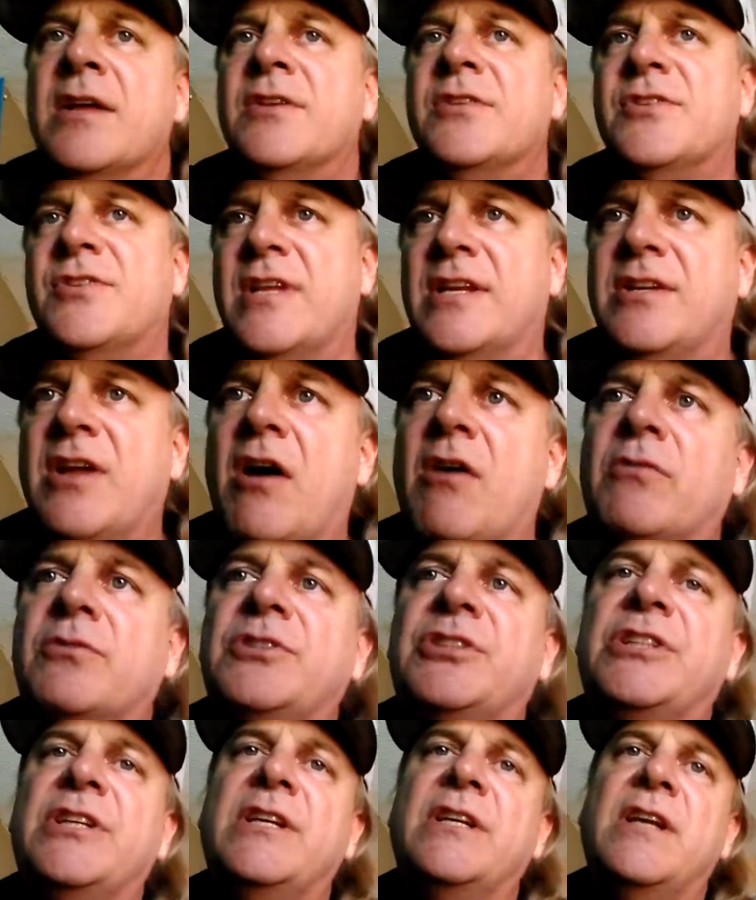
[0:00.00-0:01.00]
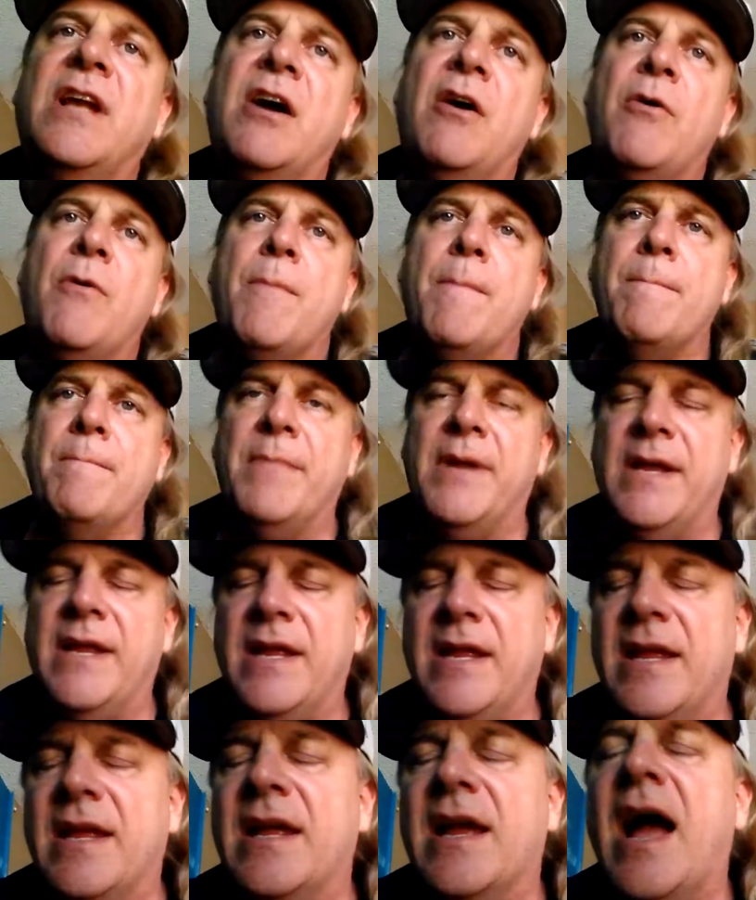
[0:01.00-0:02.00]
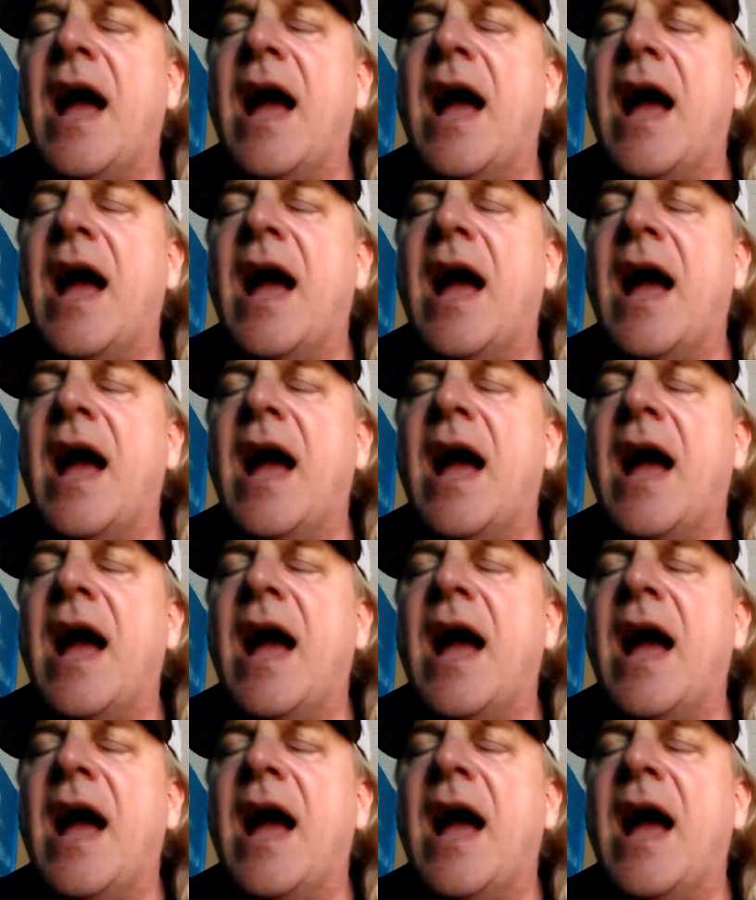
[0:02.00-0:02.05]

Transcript: See, don't you know me?